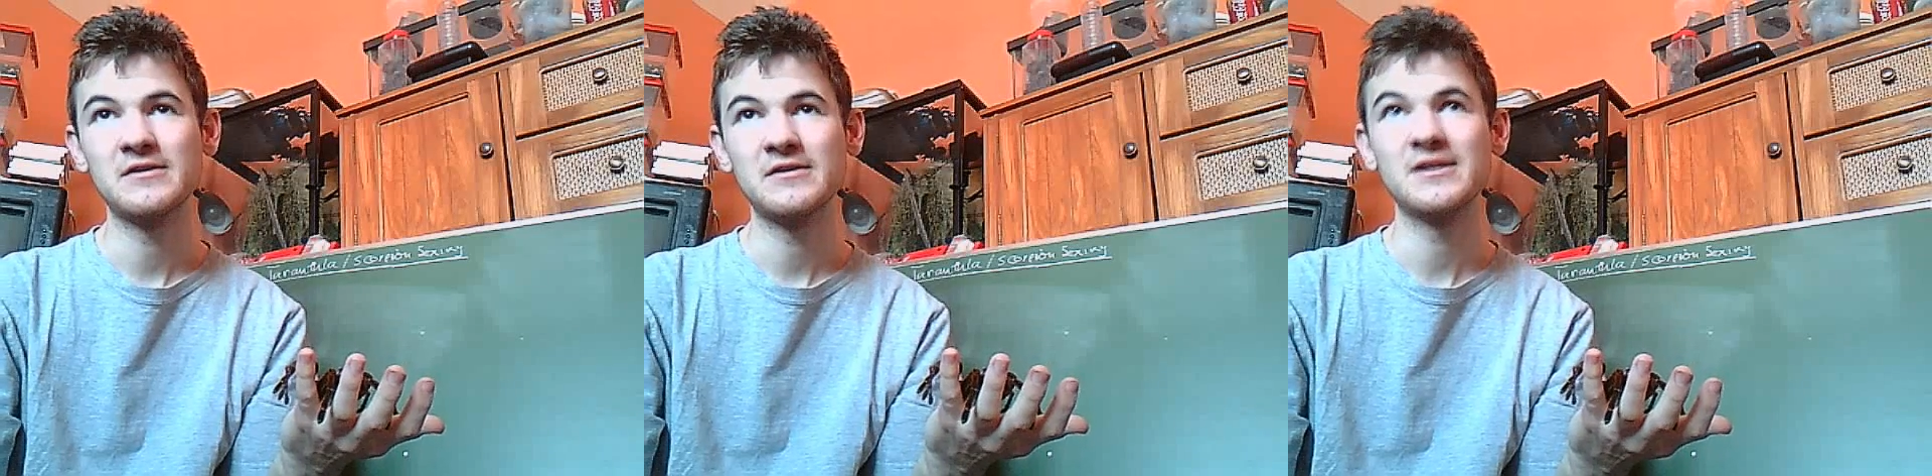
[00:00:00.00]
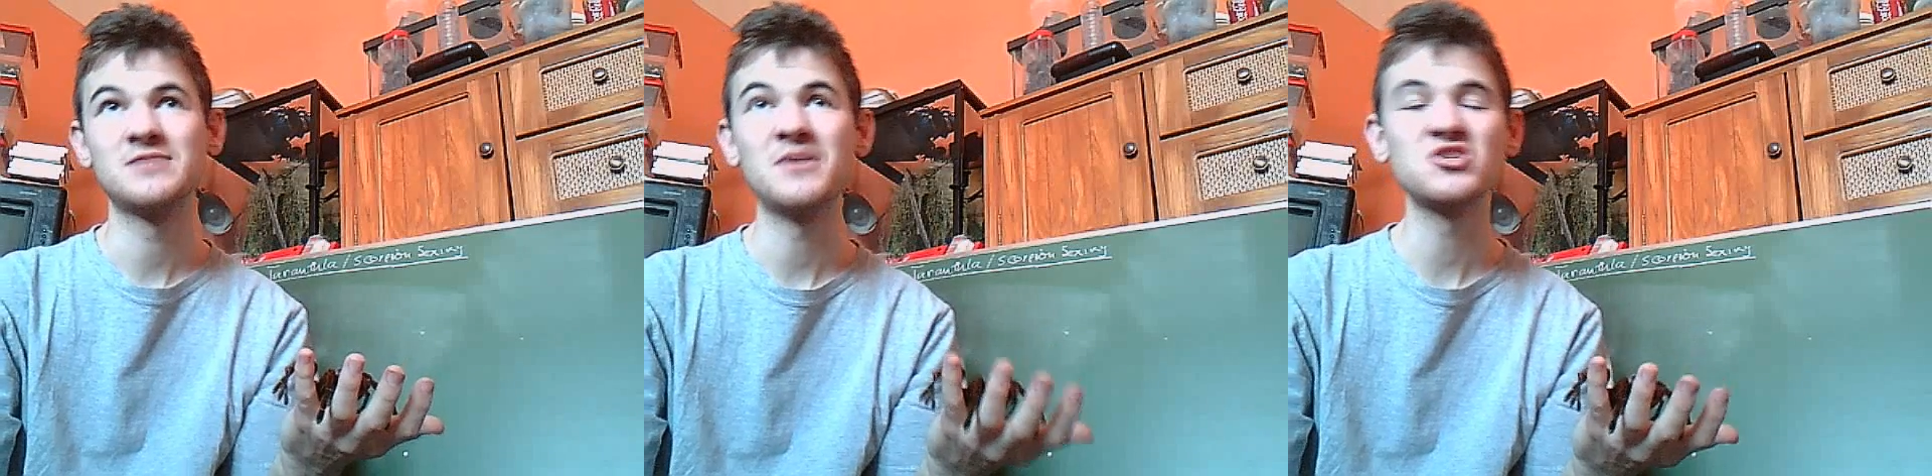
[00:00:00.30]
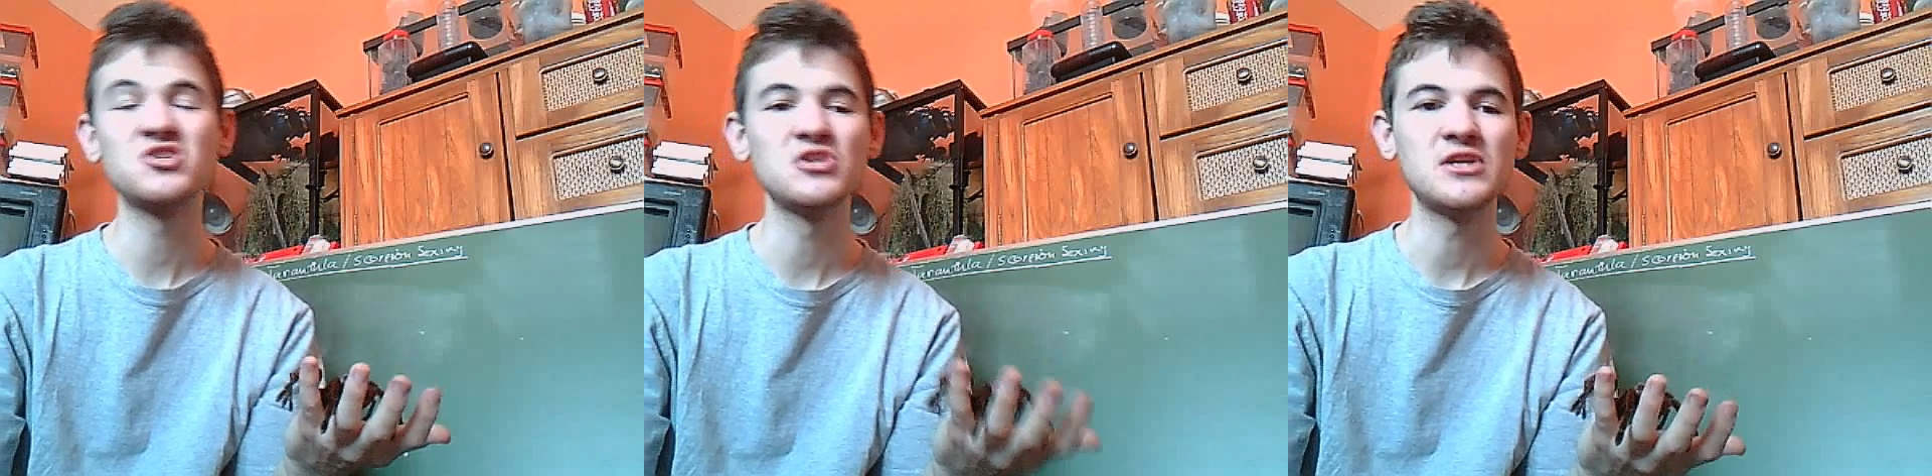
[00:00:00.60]

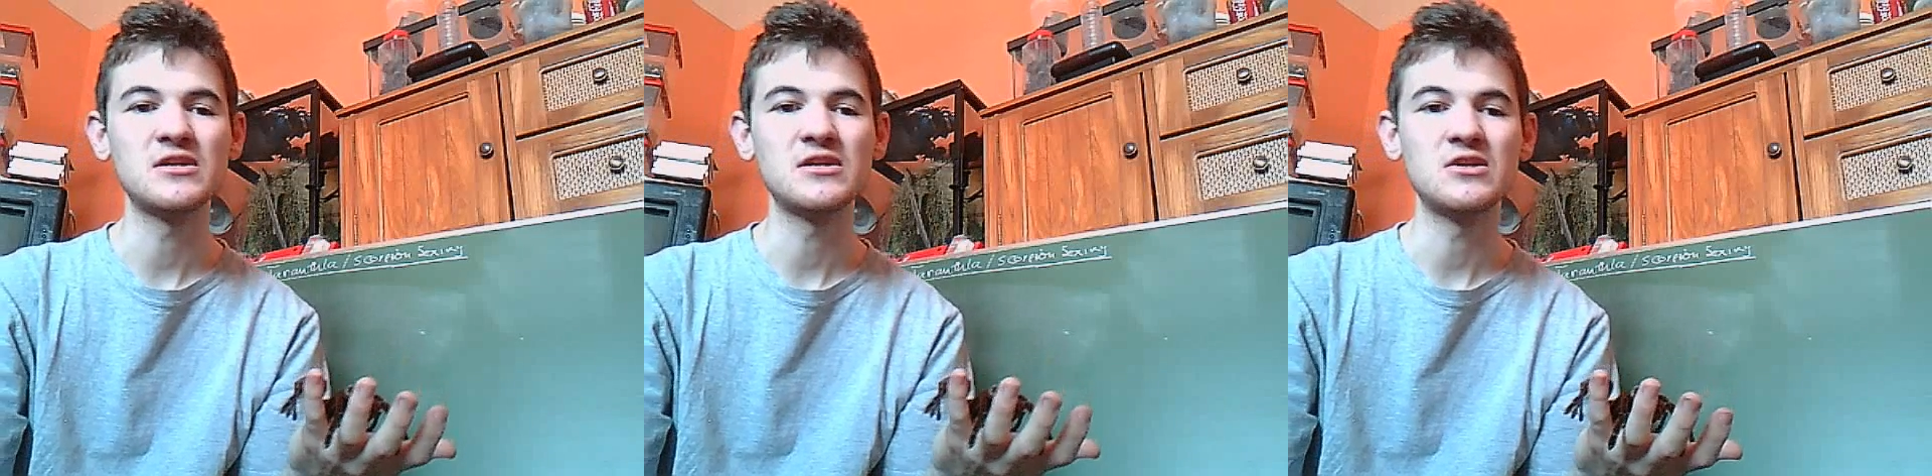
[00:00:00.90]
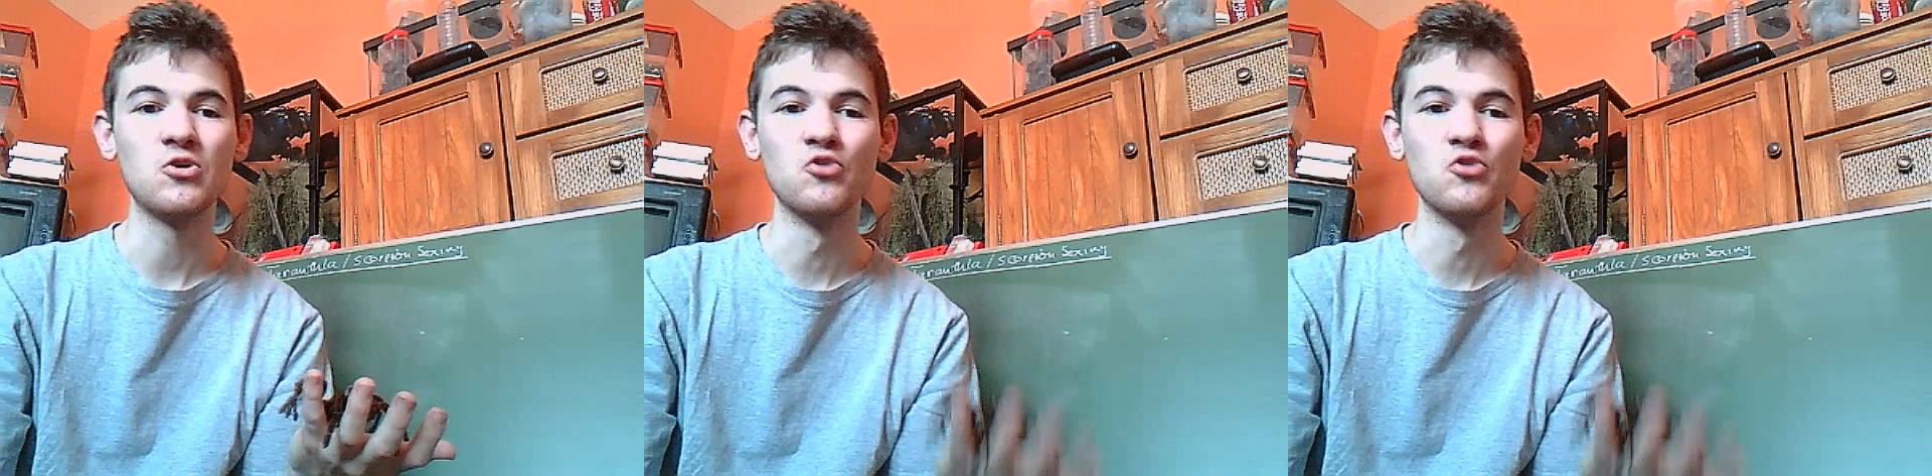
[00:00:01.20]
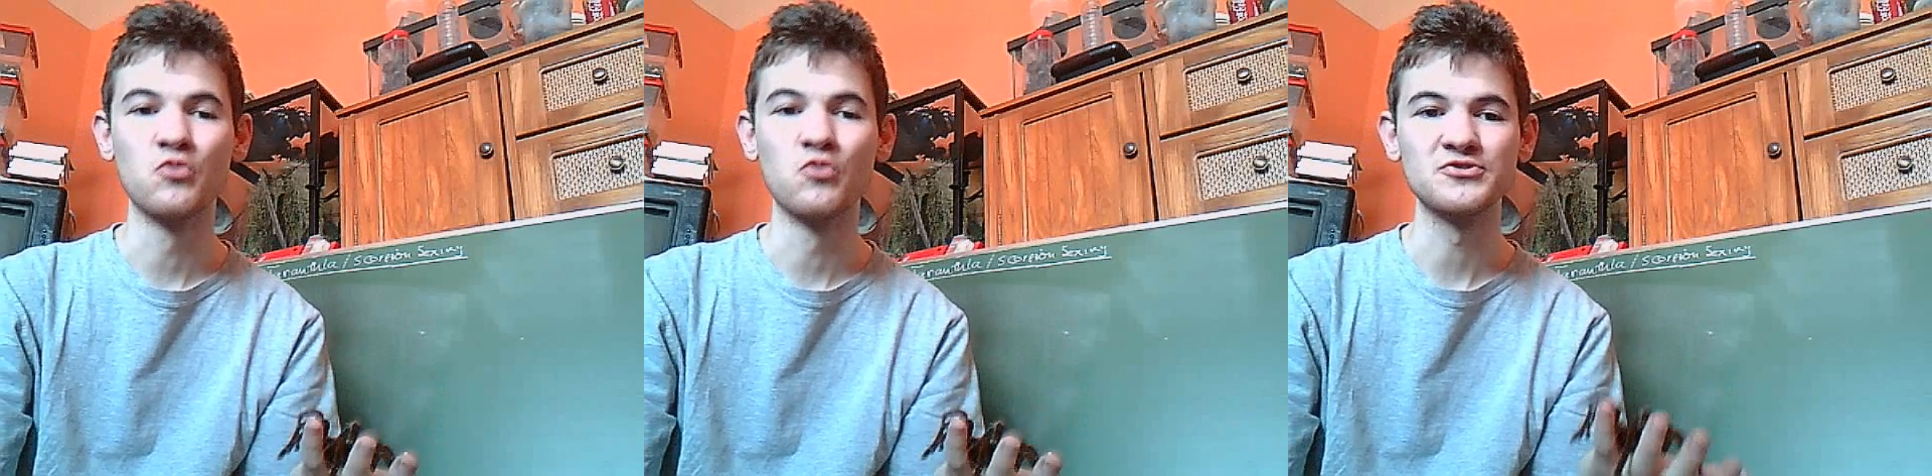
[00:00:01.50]
especially the Old
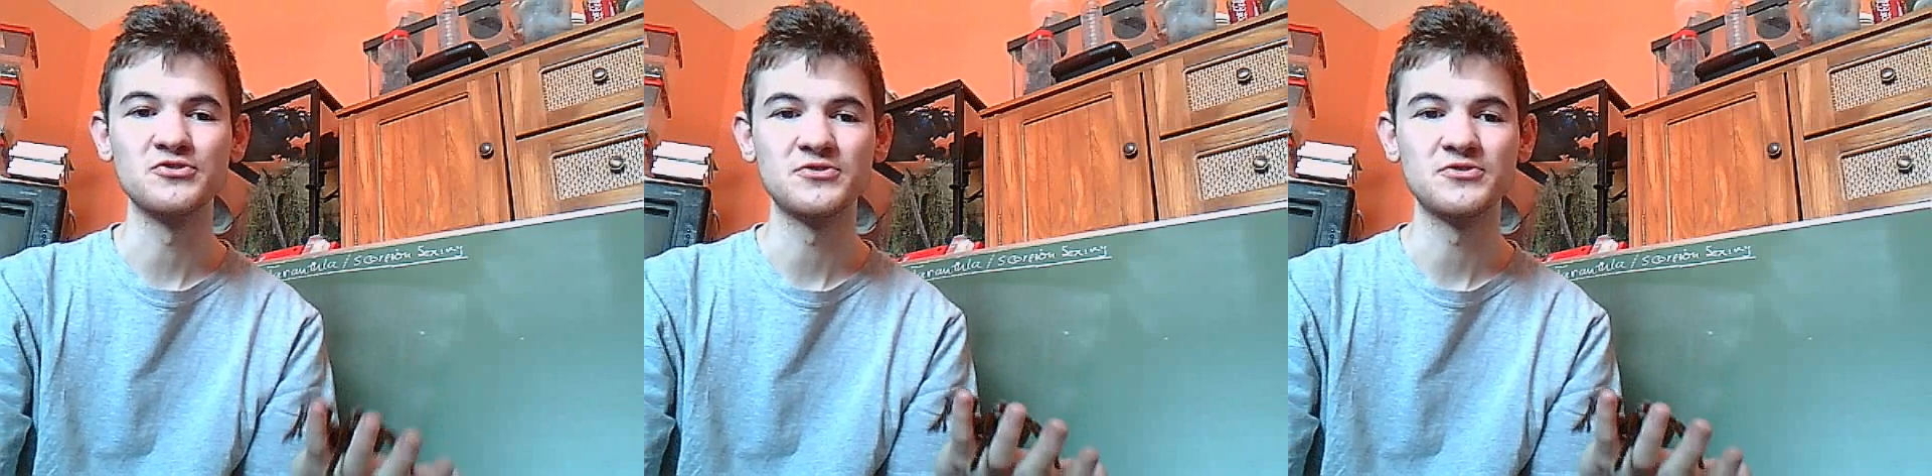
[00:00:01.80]
World